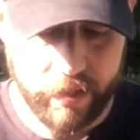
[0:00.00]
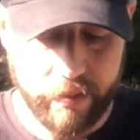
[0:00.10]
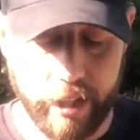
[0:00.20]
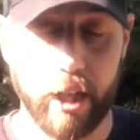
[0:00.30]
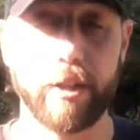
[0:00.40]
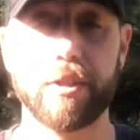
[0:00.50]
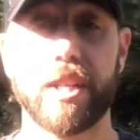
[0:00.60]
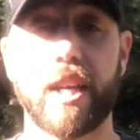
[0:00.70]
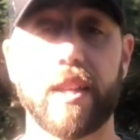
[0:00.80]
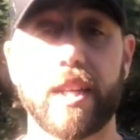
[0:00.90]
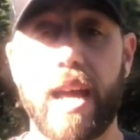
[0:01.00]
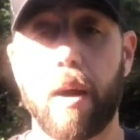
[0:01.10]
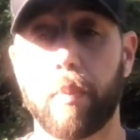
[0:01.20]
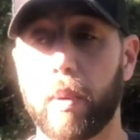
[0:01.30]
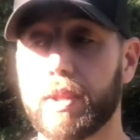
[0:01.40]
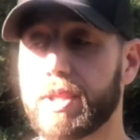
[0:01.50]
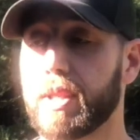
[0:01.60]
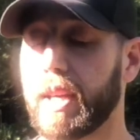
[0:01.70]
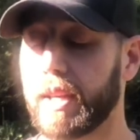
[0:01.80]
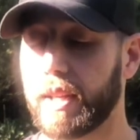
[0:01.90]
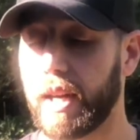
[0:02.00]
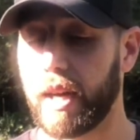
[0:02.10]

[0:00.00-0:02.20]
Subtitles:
you know, using it in the downpours. And